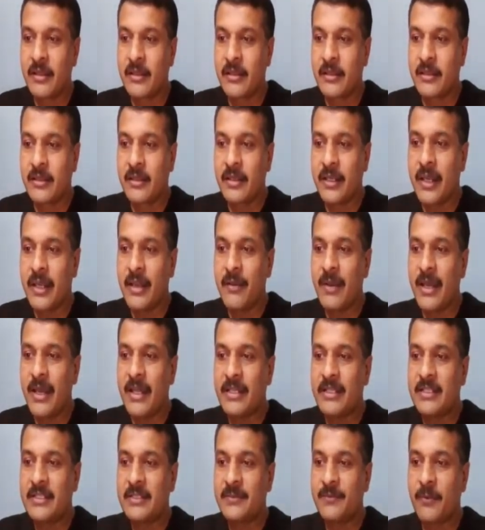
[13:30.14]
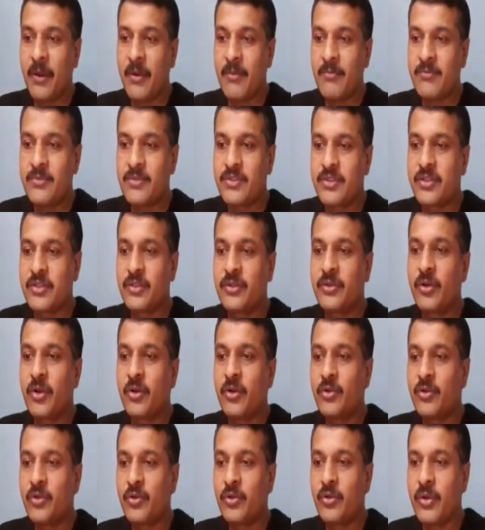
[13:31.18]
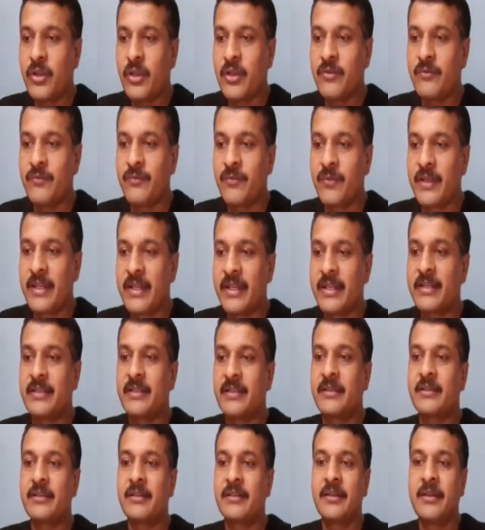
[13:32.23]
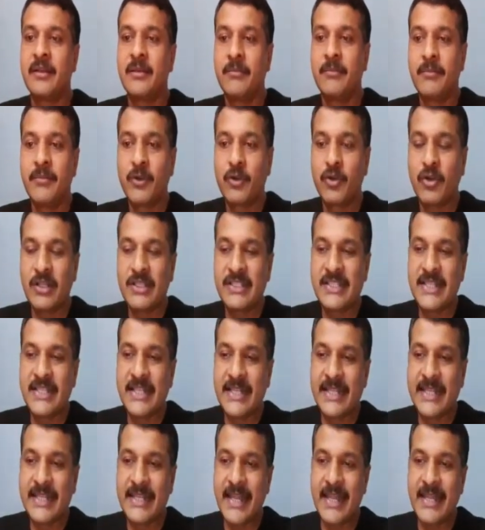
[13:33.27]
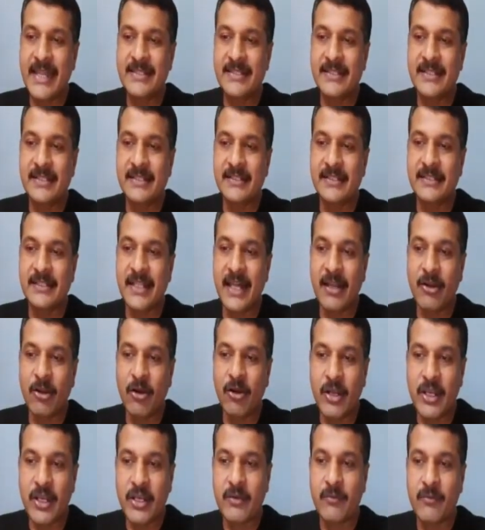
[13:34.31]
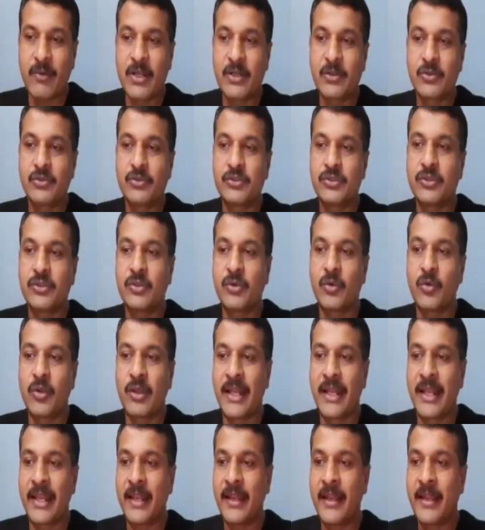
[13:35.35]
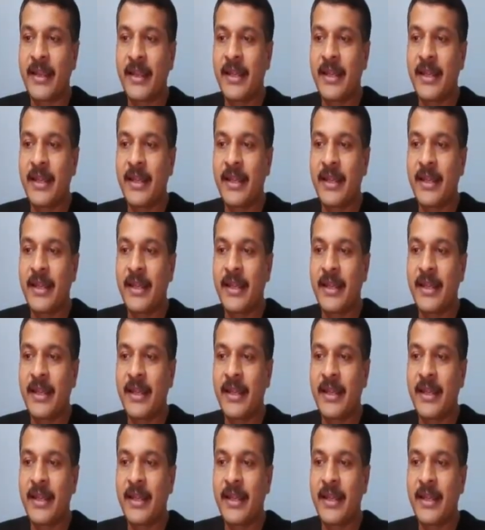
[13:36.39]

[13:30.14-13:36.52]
k varies from 0 to infinity, because here k is greater than or equal to 0 only.